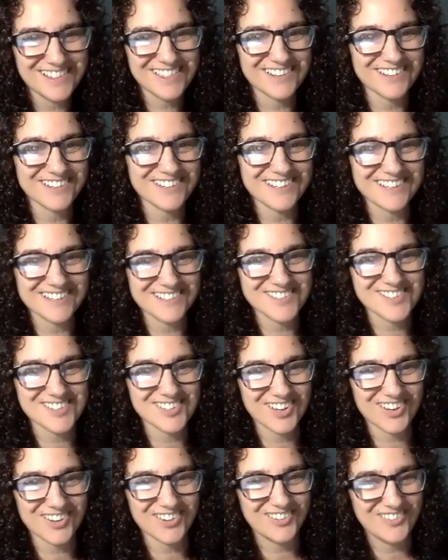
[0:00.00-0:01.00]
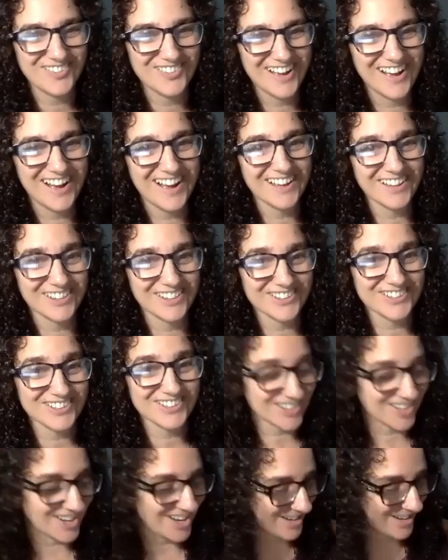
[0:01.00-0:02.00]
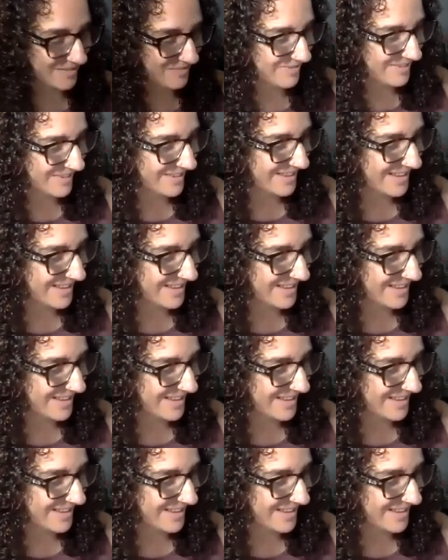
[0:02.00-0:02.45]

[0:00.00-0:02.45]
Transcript: 30 years ago. I learned a lot.